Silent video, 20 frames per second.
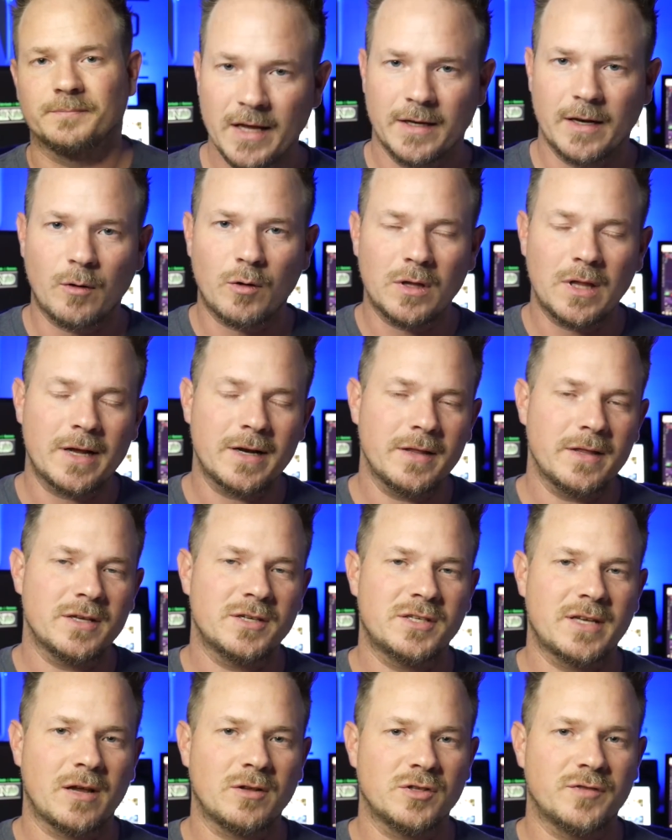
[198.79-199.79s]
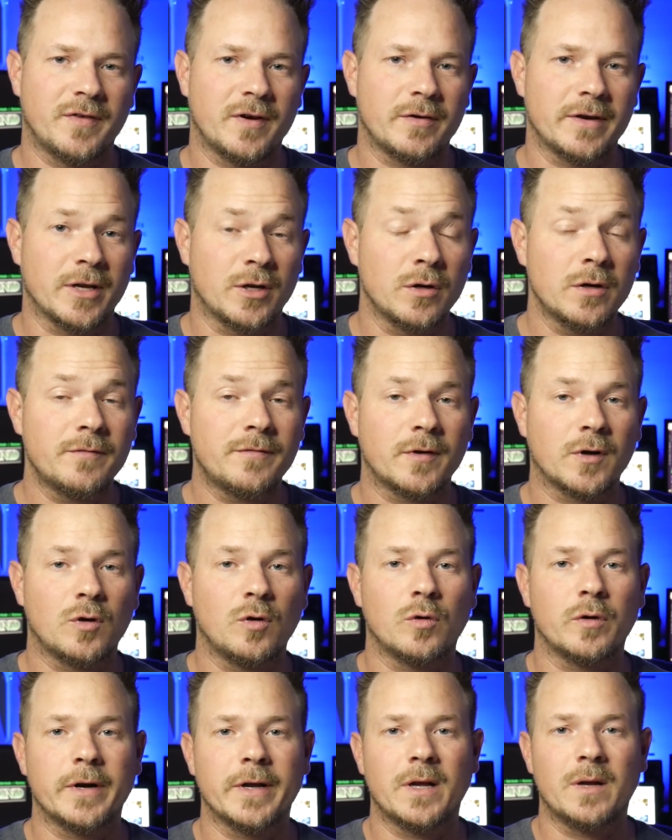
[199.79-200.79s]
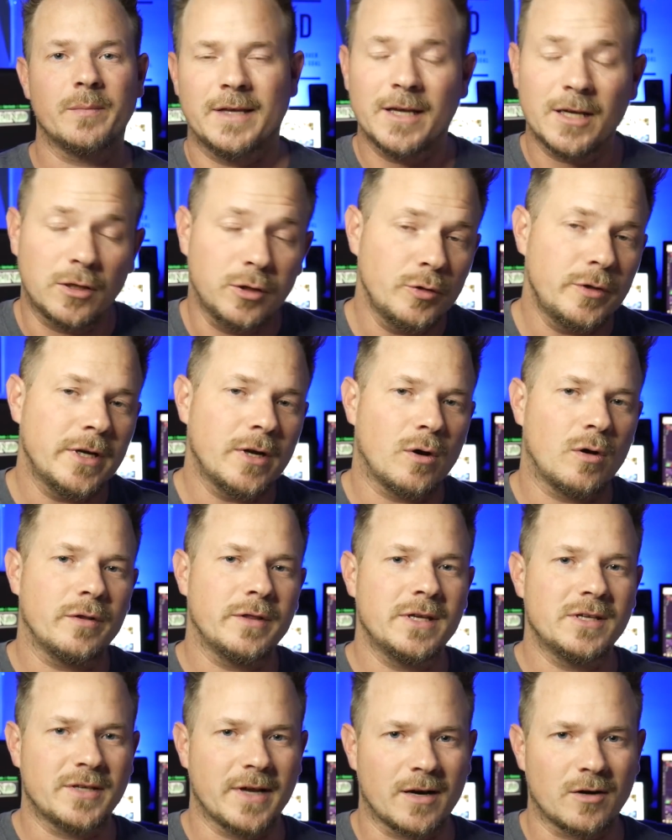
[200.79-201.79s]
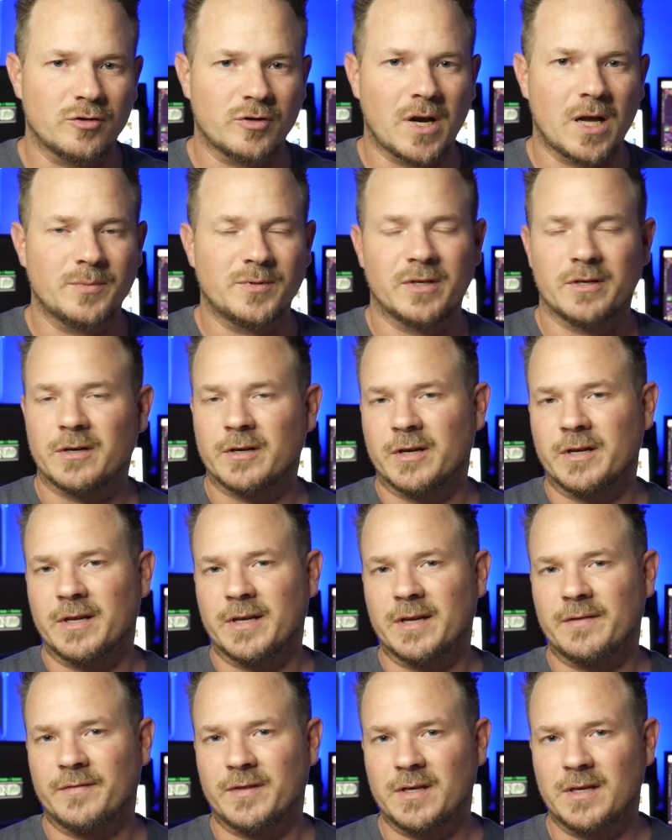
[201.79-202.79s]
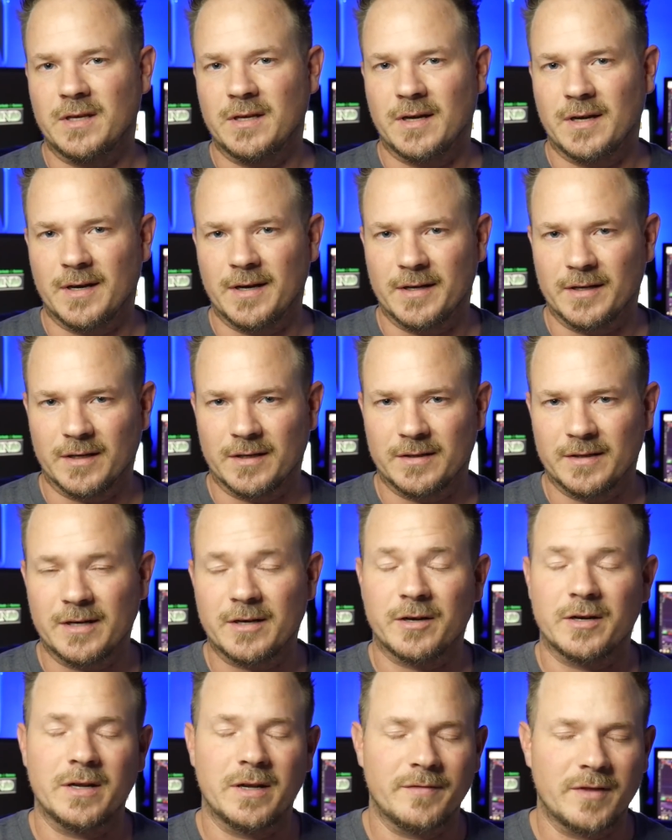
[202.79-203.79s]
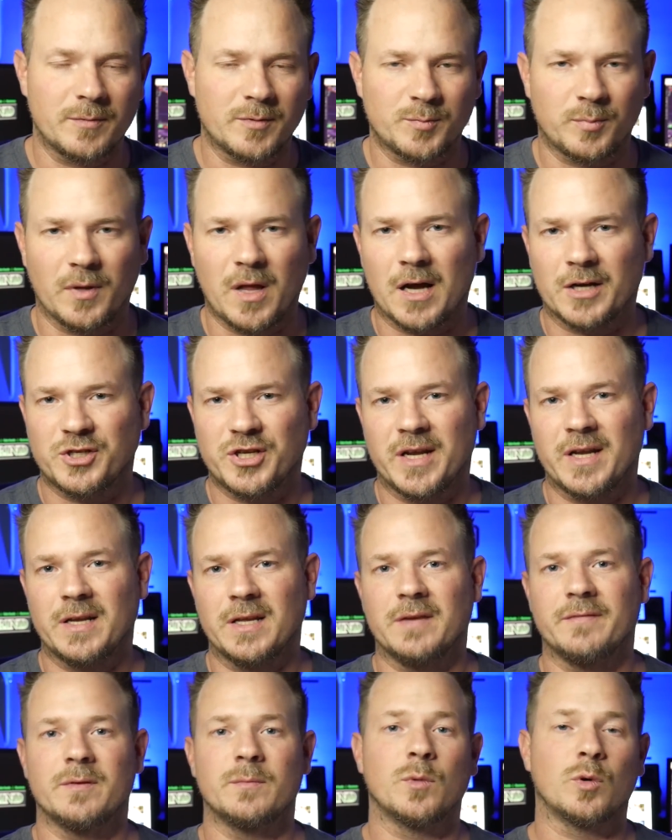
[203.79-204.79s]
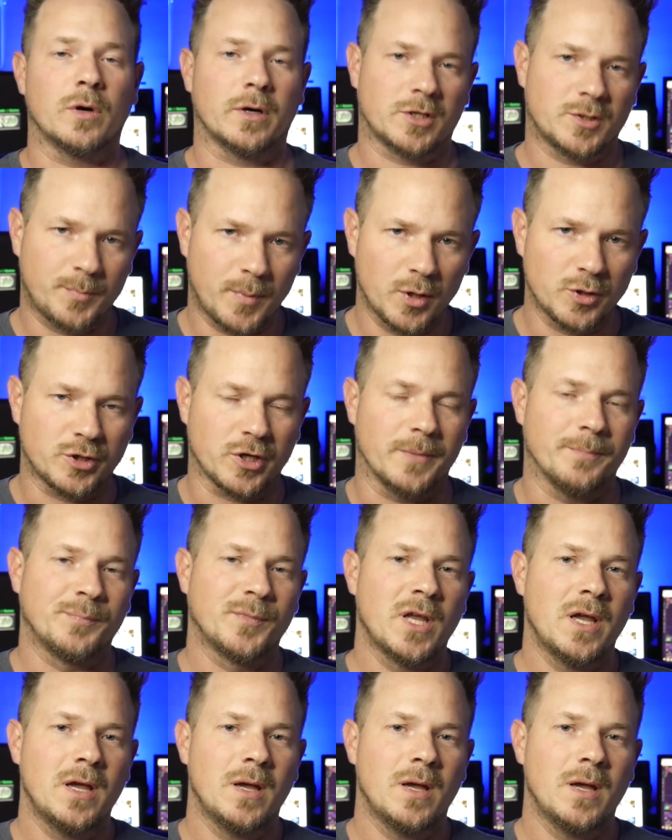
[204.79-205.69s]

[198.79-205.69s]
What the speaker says: Now, a lot of this sounds very good for Coreum, including all these airdrops that are going to give this blockchain even more exposure.